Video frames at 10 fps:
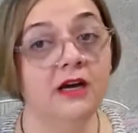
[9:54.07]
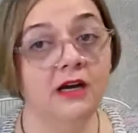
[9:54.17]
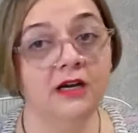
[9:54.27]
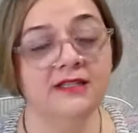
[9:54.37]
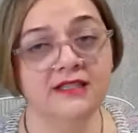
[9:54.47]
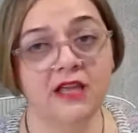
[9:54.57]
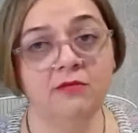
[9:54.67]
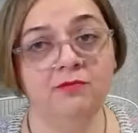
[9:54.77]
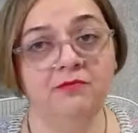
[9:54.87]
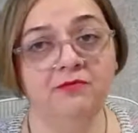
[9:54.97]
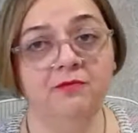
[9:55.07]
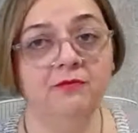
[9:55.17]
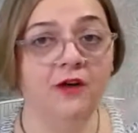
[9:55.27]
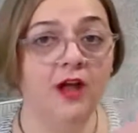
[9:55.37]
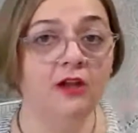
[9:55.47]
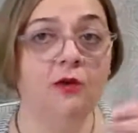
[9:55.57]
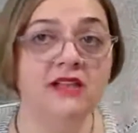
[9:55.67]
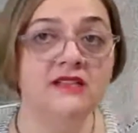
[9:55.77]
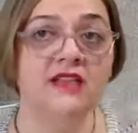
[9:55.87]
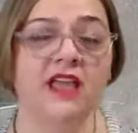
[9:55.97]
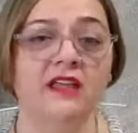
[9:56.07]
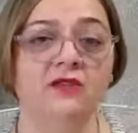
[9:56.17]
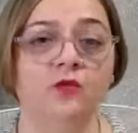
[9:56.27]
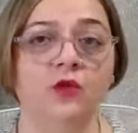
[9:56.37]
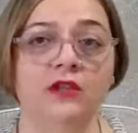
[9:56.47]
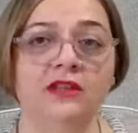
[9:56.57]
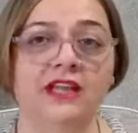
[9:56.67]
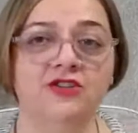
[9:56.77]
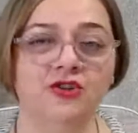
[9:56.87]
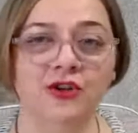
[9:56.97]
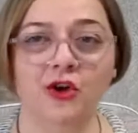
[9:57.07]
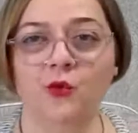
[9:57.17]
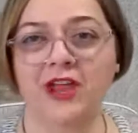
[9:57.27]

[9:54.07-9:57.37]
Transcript: follow us and we'll let you know.